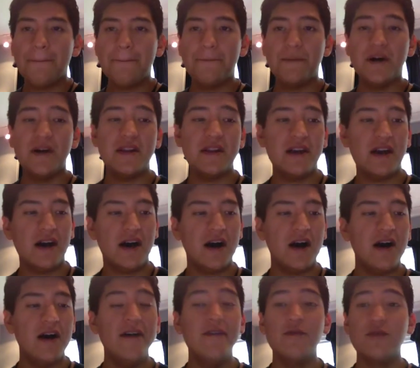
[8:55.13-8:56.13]
But
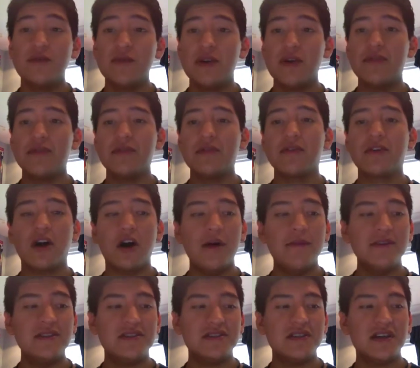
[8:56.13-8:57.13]
when we go through the
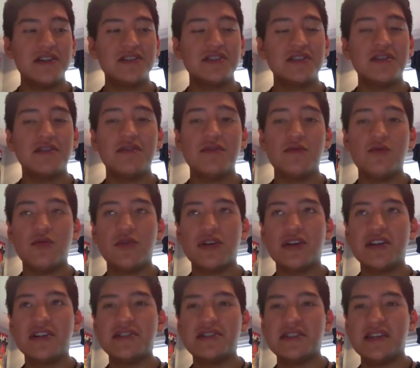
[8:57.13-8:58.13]
comment section, we're
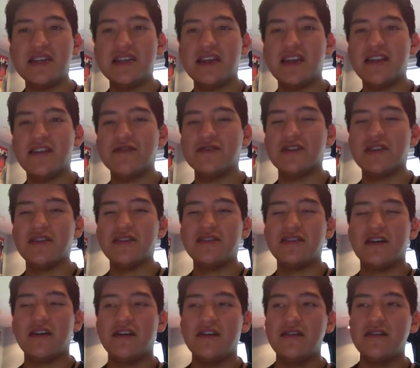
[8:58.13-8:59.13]
going to see that there's a
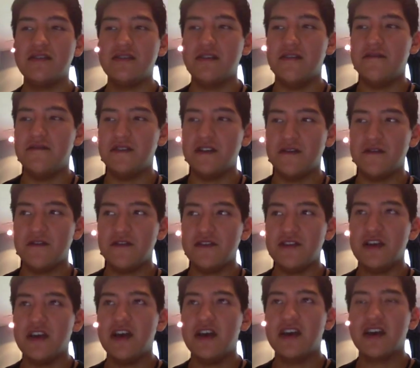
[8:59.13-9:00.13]
ton of
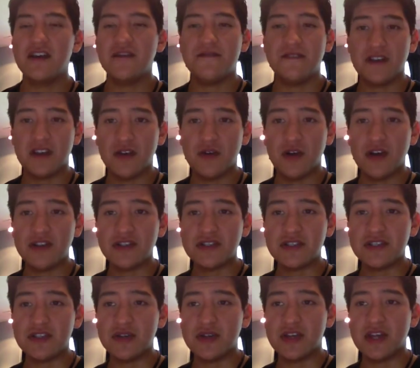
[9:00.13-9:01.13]
different
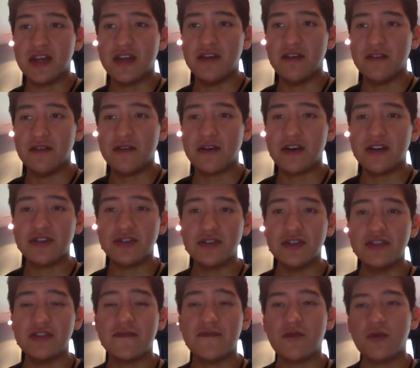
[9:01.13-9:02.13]
configurations you can get in other
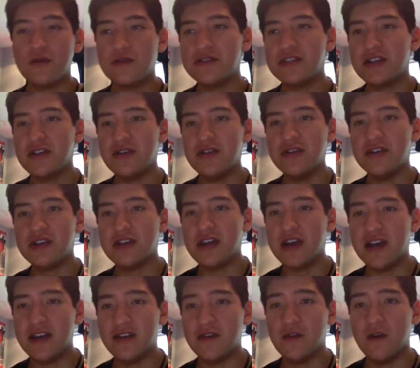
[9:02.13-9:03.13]
countries. Of course, here you can
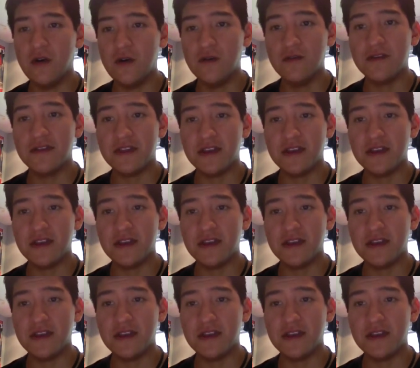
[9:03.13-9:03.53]
add your own